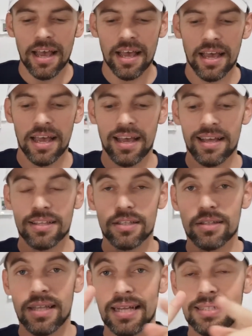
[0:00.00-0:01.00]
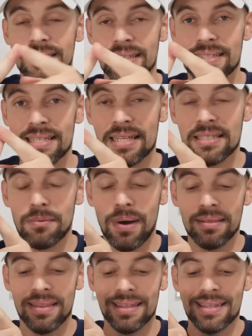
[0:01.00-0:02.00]
That's the
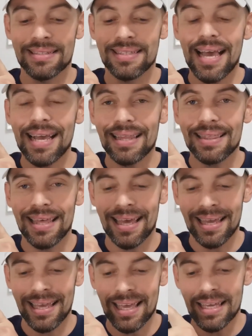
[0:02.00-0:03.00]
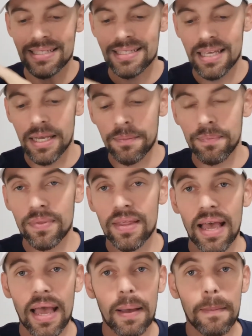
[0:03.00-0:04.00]
one thing. The second thing is
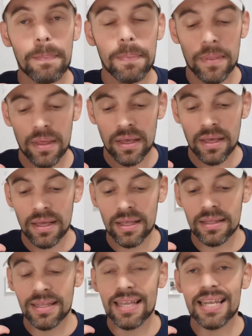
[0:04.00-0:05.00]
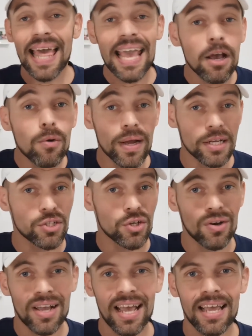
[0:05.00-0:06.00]
the language,
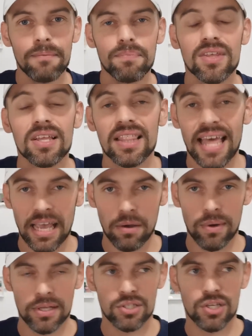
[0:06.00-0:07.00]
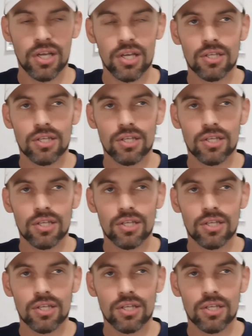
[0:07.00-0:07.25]
okay? The language.